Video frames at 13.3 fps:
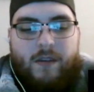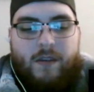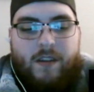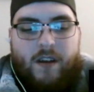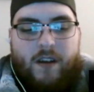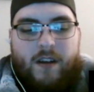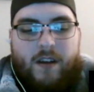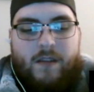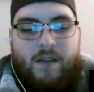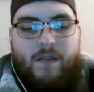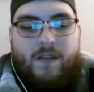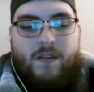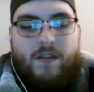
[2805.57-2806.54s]
the uh,
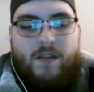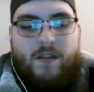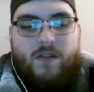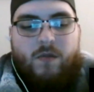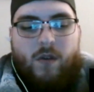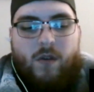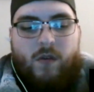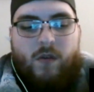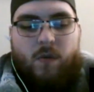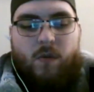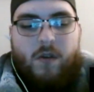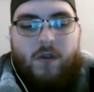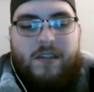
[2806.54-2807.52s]
the two local
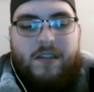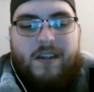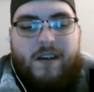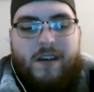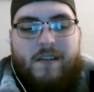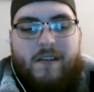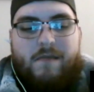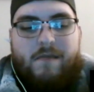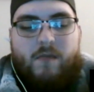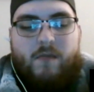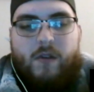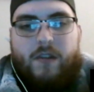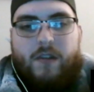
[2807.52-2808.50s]
ones here,
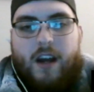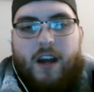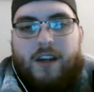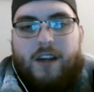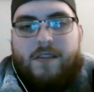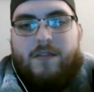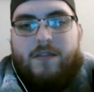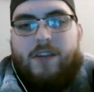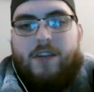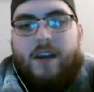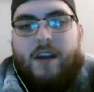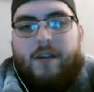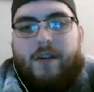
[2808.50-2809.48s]
Royal Docks and
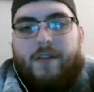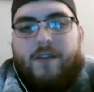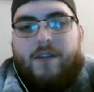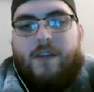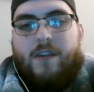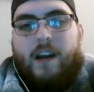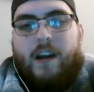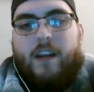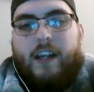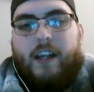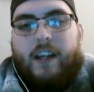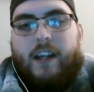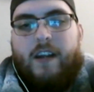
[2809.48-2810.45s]
Shale, they're trying to
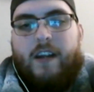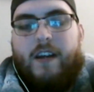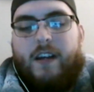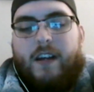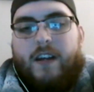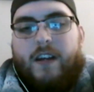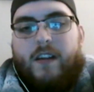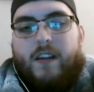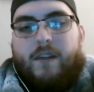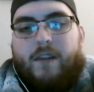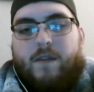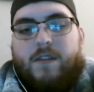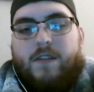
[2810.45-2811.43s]
like like
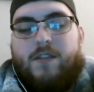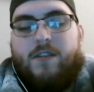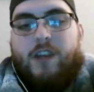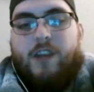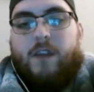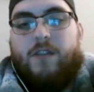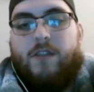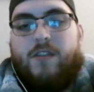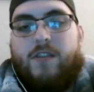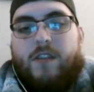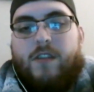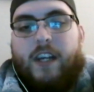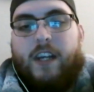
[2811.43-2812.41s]
for instance, Shale just
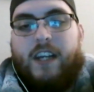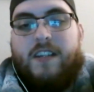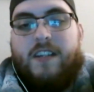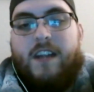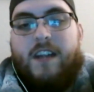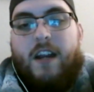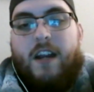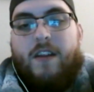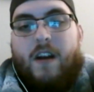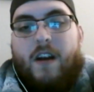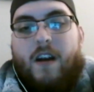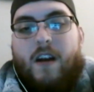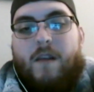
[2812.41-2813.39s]
like extended
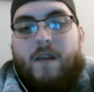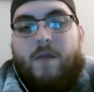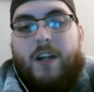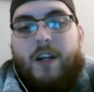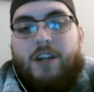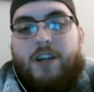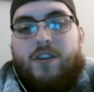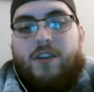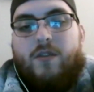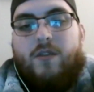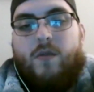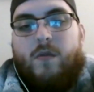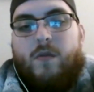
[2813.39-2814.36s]
their reach
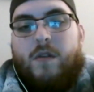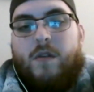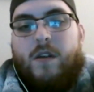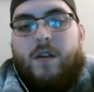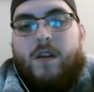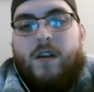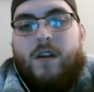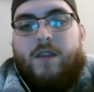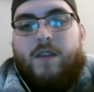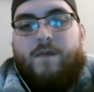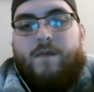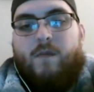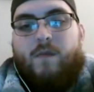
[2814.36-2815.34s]
to
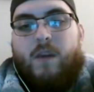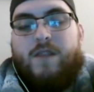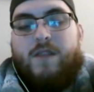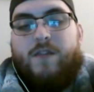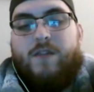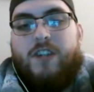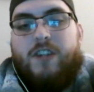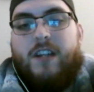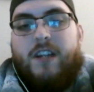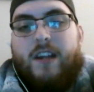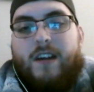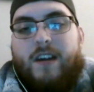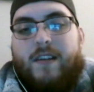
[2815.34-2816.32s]
West
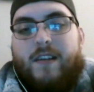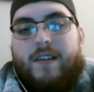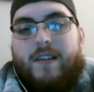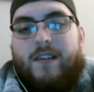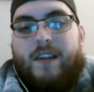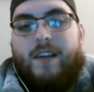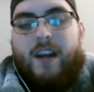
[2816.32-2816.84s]
Virginia, and I'm